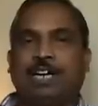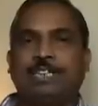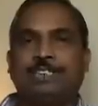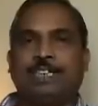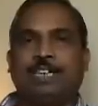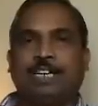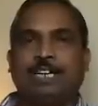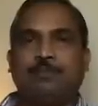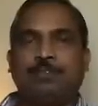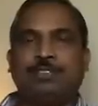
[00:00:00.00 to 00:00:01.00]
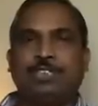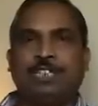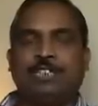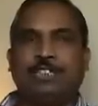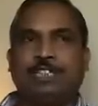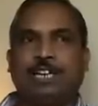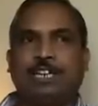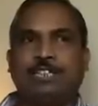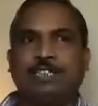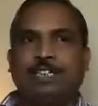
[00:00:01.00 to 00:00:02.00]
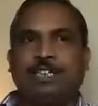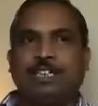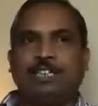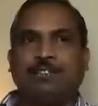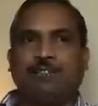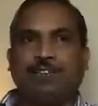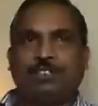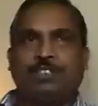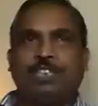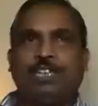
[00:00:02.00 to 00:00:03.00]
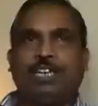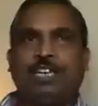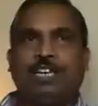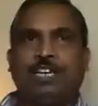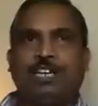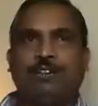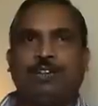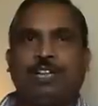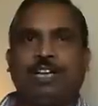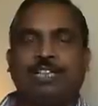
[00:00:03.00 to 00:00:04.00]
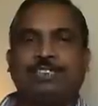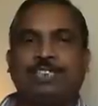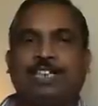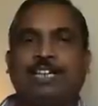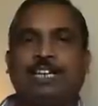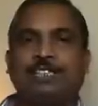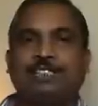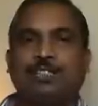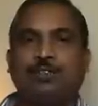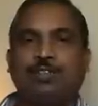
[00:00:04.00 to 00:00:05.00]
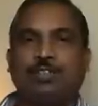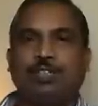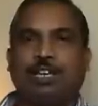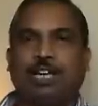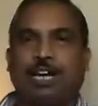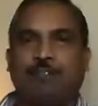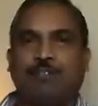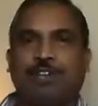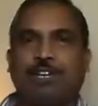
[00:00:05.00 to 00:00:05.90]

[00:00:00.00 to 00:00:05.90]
as Hahnemann said, that the first thing during case taking is, as